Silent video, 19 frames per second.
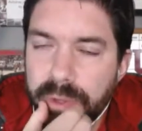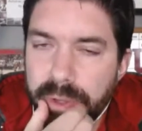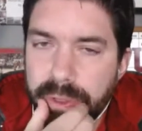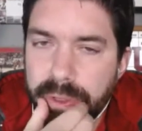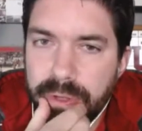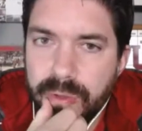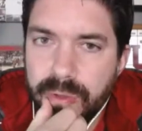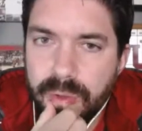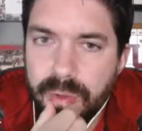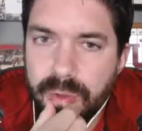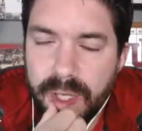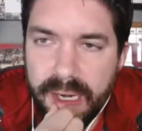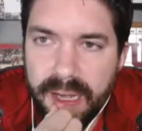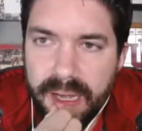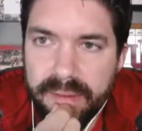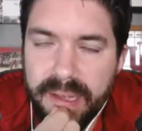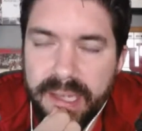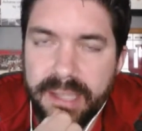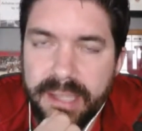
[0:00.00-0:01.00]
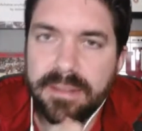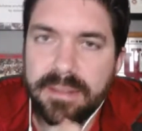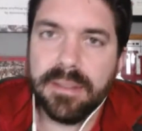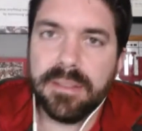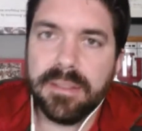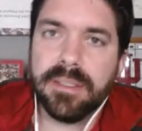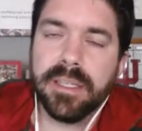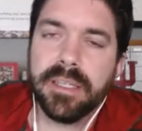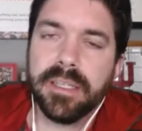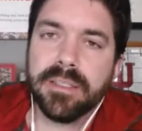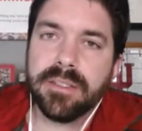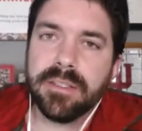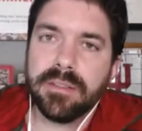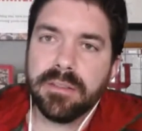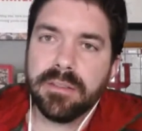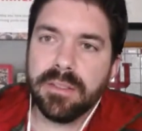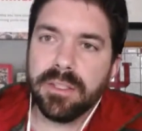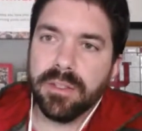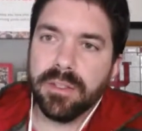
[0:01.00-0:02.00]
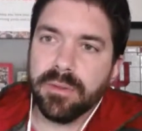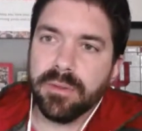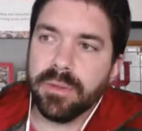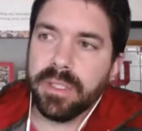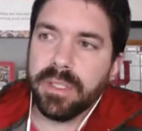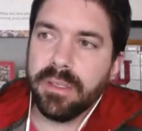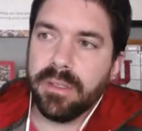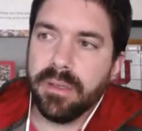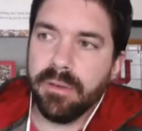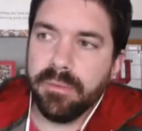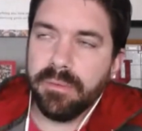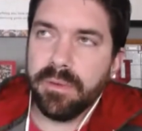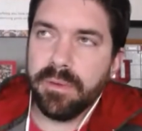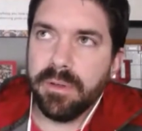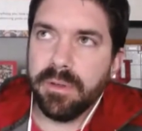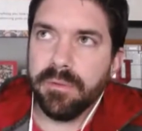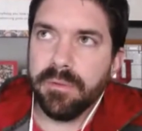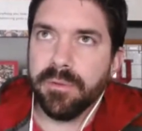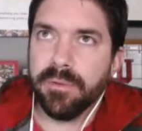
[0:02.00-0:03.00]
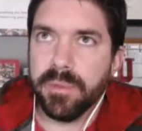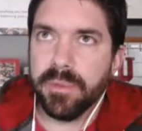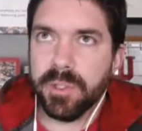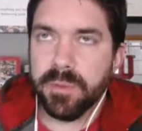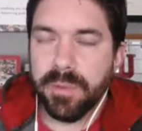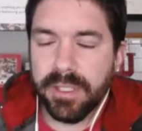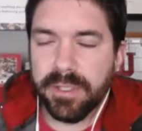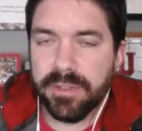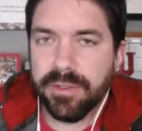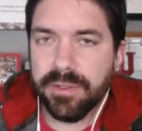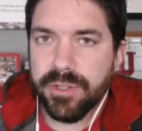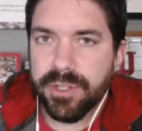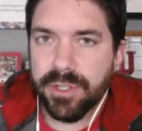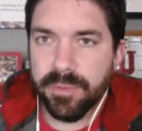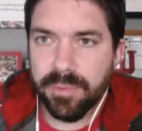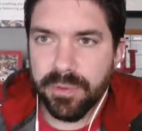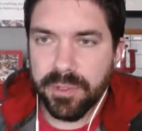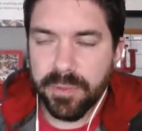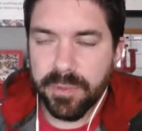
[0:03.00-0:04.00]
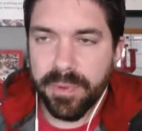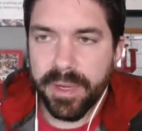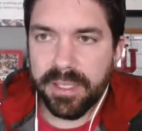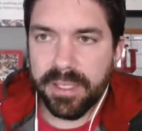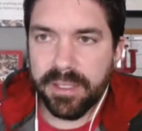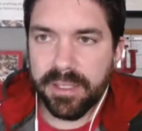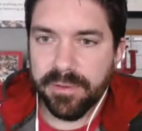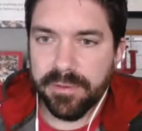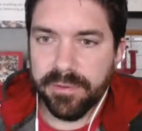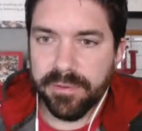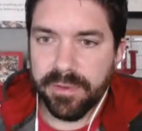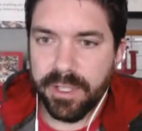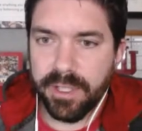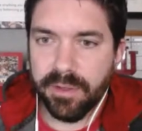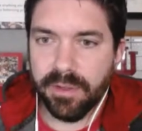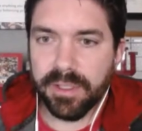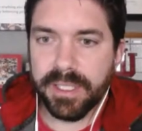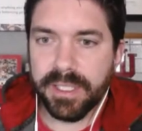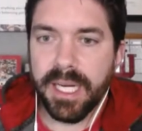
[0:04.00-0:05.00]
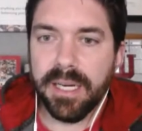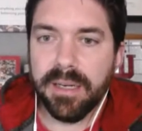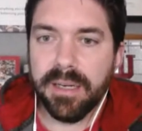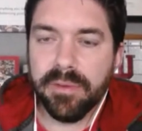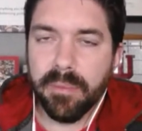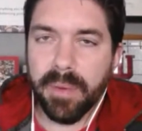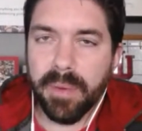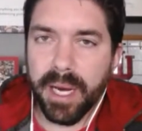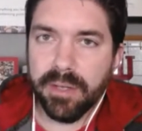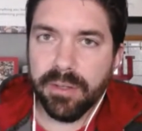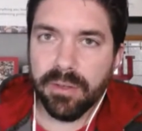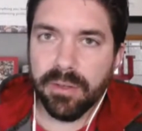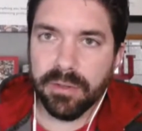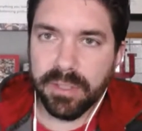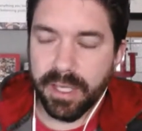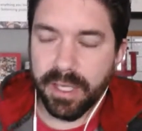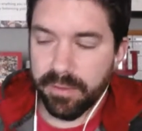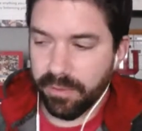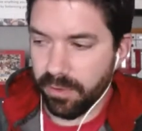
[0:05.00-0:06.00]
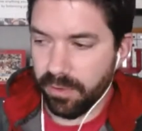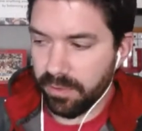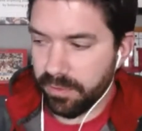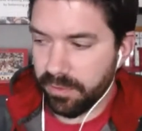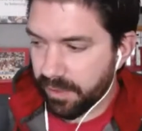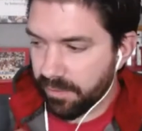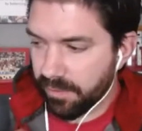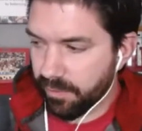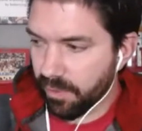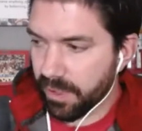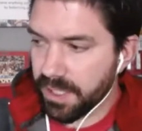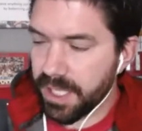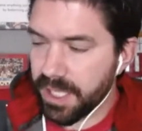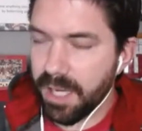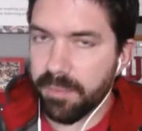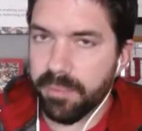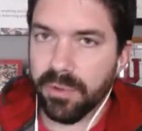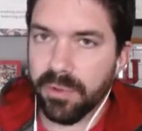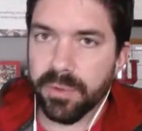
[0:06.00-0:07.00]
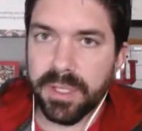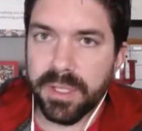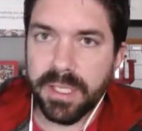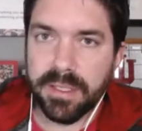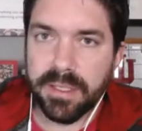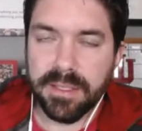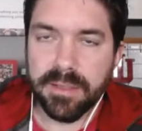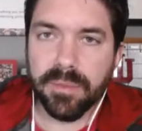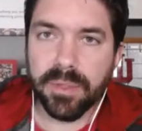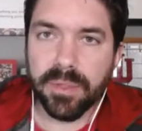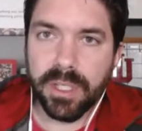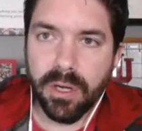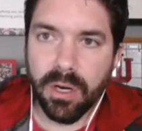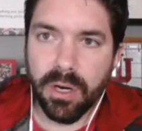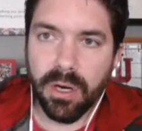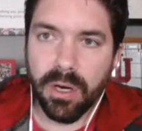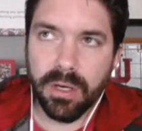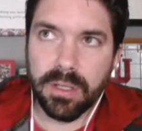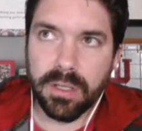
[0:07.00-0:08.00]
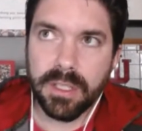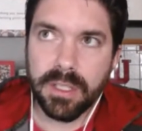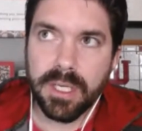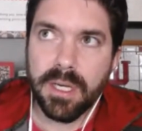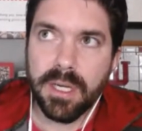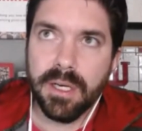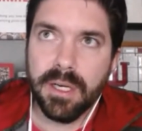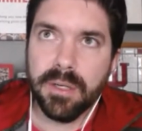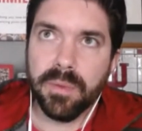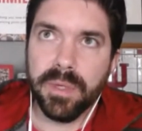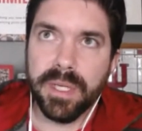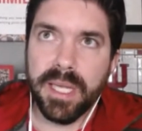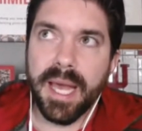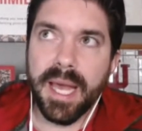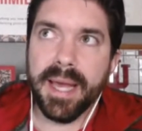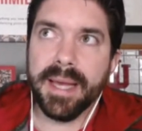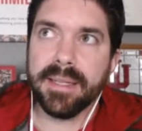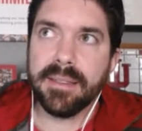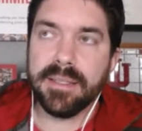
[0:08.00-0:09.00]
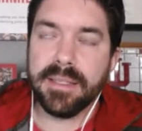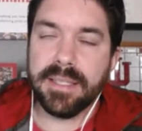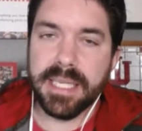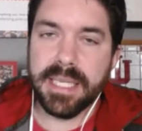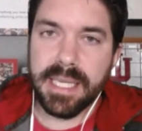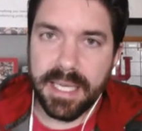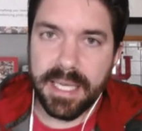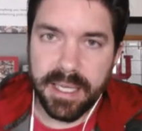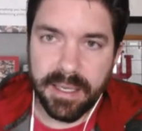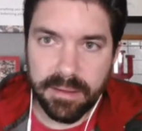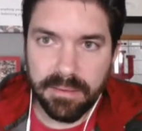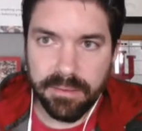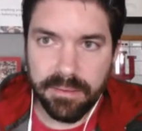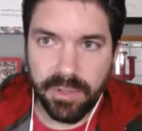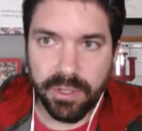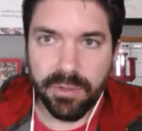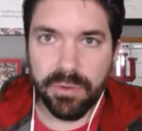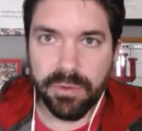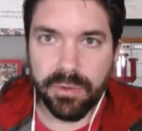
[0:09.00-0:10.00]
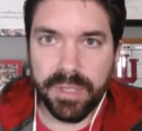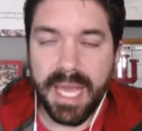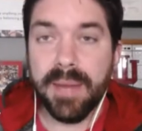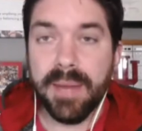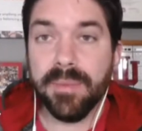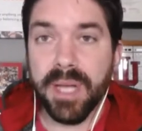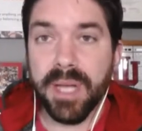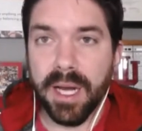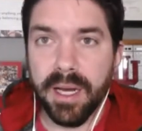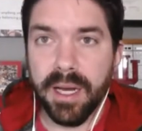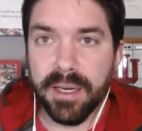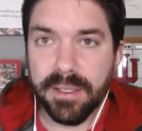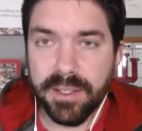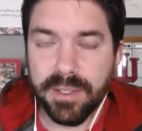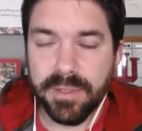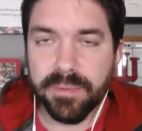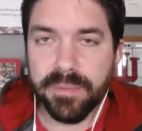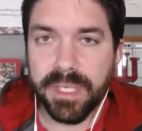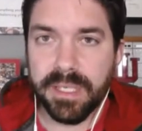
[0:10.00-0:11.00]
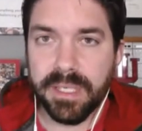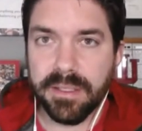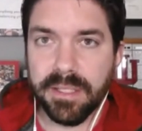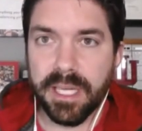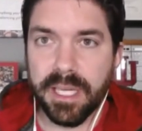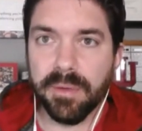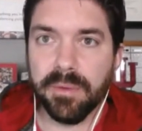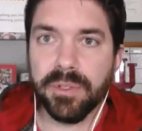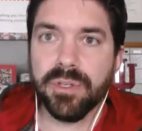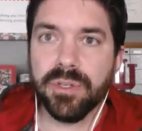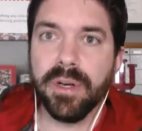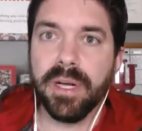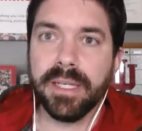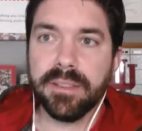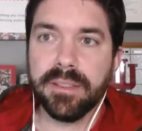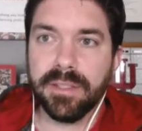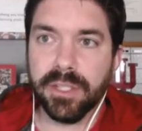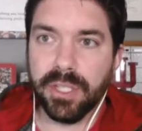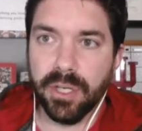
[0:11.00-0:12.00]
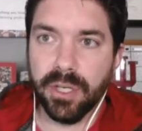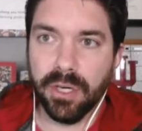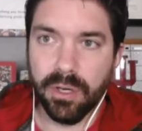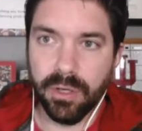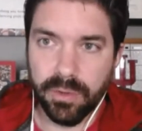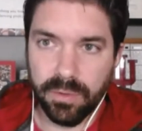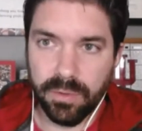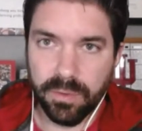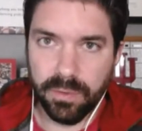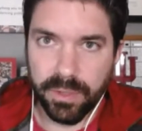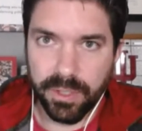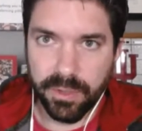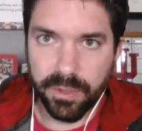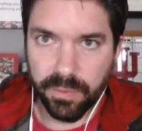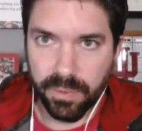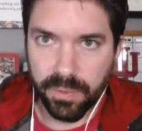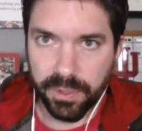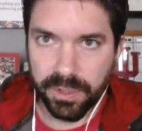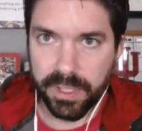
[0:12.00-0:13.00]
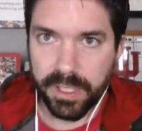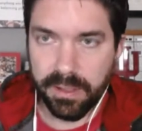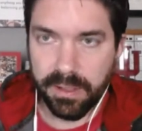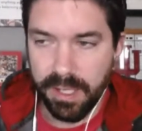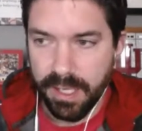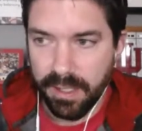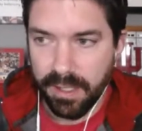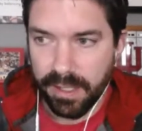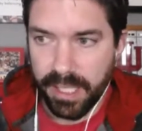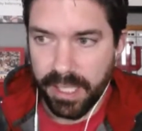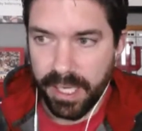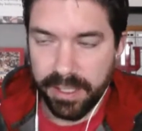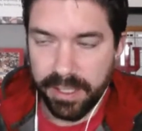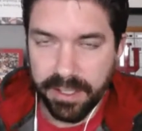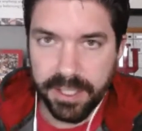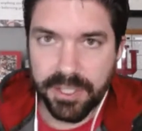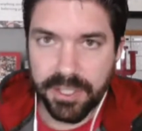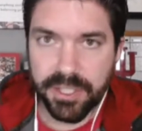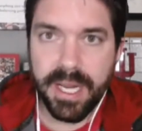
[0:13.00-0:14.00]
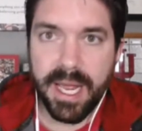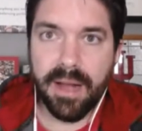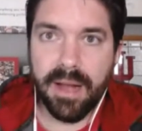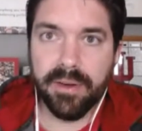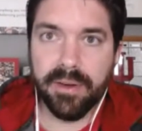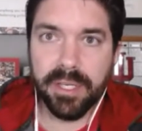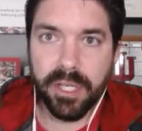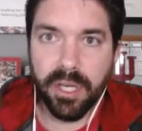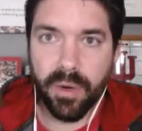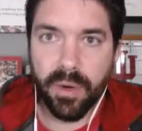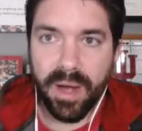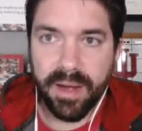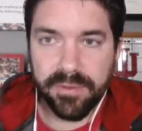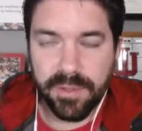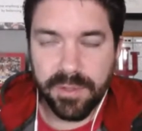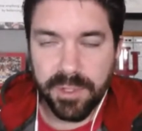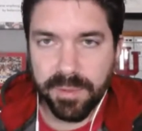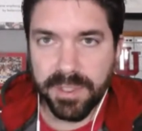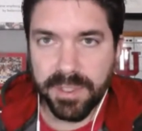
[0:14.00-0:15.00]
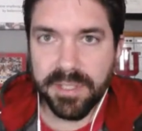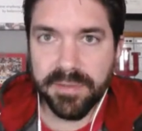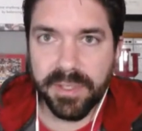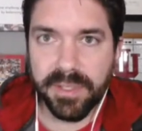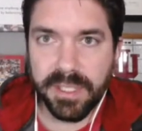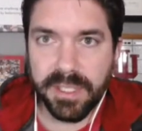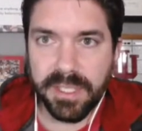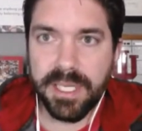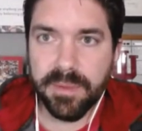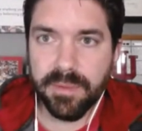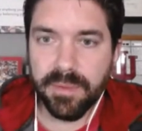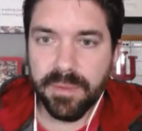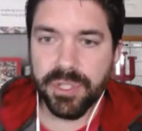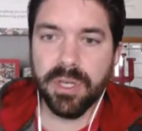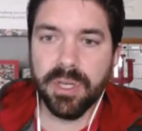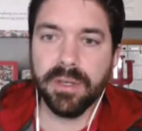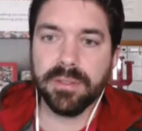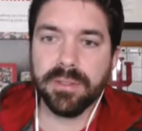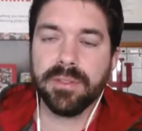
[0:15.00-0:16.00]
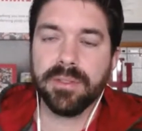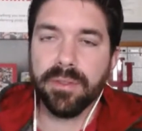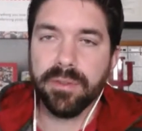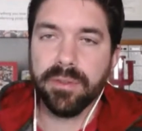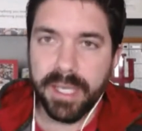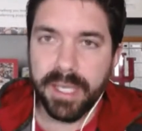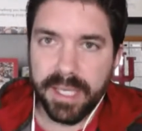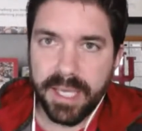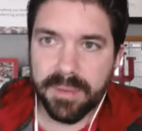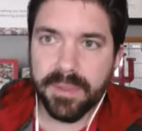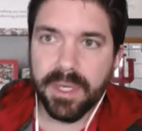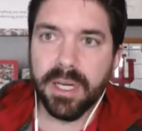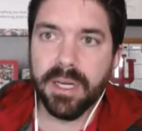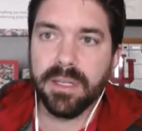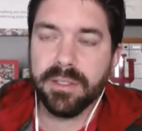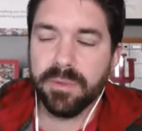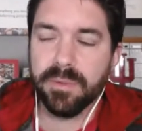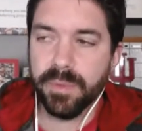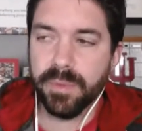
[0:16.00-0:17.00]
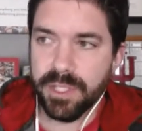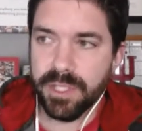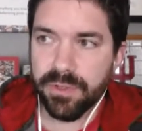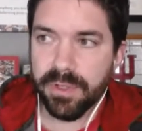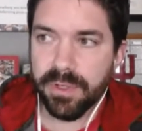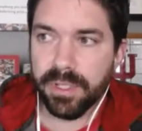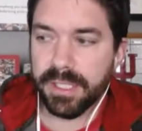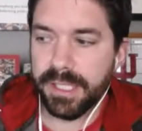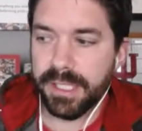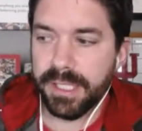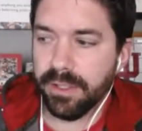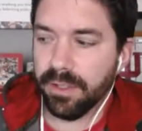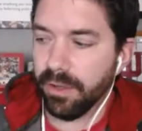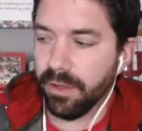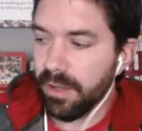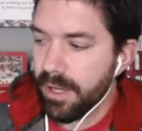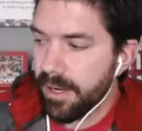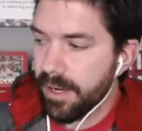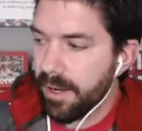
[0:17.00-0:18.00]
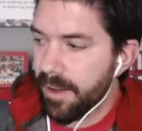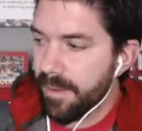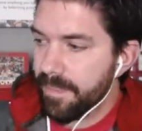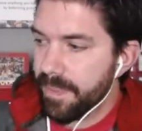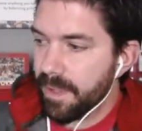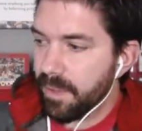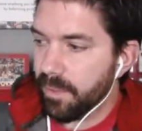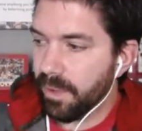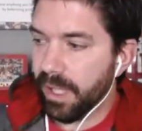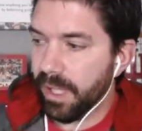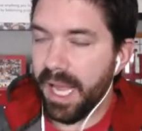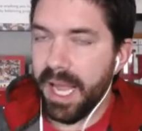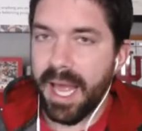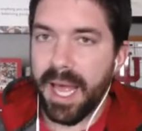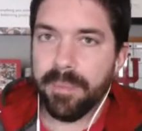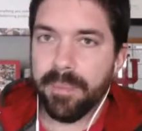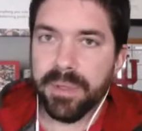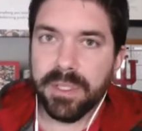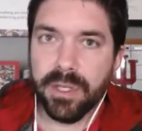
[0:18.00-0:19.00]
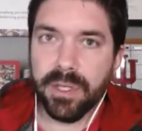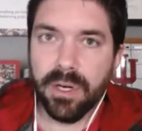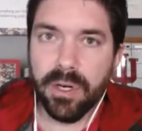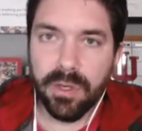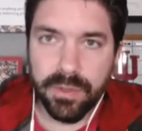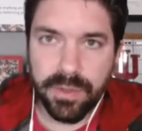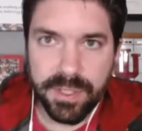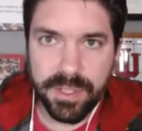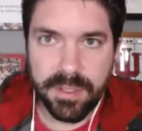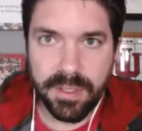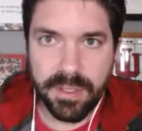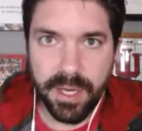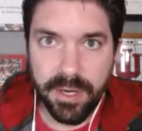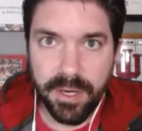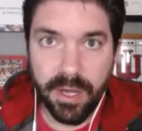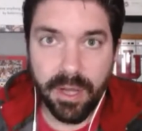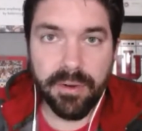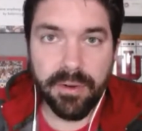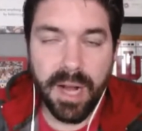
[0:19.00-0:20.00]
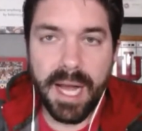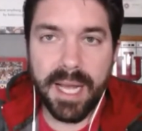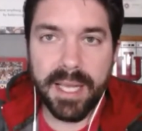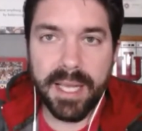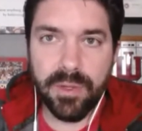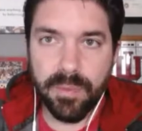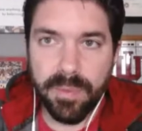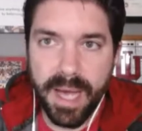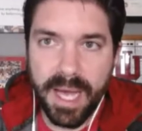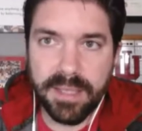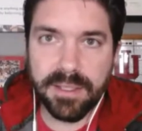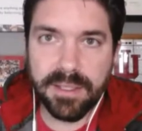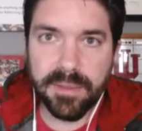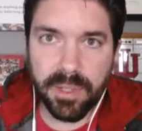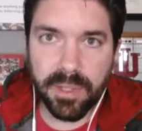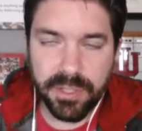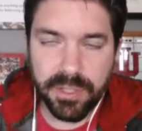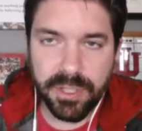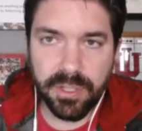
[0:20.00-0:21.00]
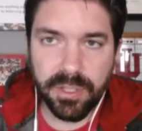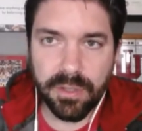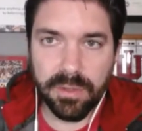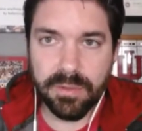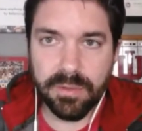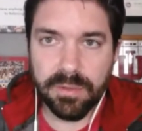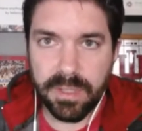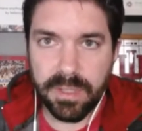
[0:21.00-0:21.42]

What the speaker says: with you. And I've had success, from a sponsorship perspective, on kind of a micro level. Like, for example, with the Assembly Call, we had SeatGeek, who came to us because they were trying to go, really kind of niche down and go after specific team shows. And so they came to us, we struck a deal. Well, I happened to host another IU basketball show,